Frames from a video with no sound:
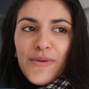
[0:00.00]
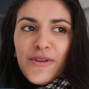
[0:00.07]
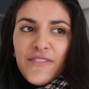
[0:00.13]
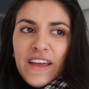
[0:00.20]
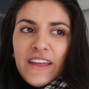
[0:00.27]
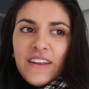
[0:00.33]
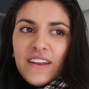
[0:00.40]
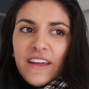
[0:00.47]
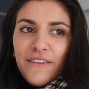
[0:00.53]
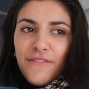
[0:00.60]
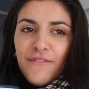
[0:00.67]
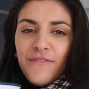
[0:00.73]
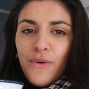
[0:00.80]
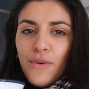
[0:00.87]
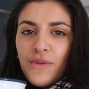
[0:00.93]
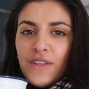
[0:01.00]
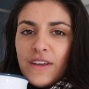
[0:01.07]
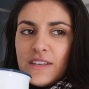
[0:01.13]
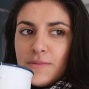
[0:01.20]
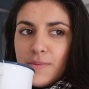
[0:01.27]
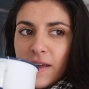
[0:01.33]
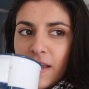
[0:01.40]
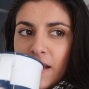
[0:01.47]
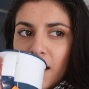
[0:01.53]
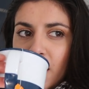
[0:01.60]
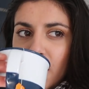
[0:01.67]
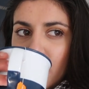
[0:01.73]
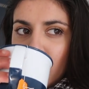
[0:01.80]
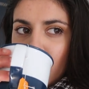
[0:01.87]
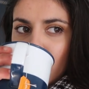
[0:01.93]
I would have eaten like four things by now. Oh
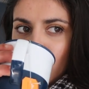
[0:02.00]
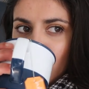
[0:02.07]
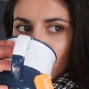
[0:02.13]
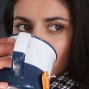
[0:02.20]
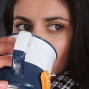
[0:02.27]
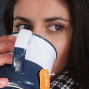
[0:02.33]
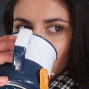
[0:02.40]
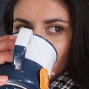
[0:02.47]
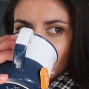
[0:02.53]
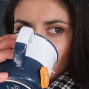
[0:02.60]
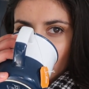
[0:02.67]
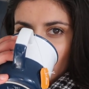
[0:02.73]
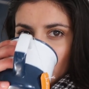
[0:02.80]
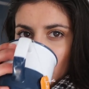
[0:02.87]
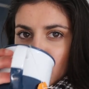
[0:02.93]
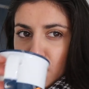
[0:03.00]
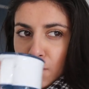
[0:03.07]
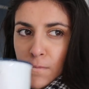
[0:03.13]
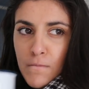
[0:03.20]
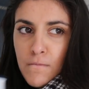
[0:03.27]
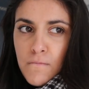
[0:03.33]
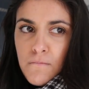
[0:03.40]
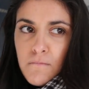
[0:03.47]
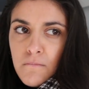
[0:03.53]
yeah, they need to know my eating routine. Can you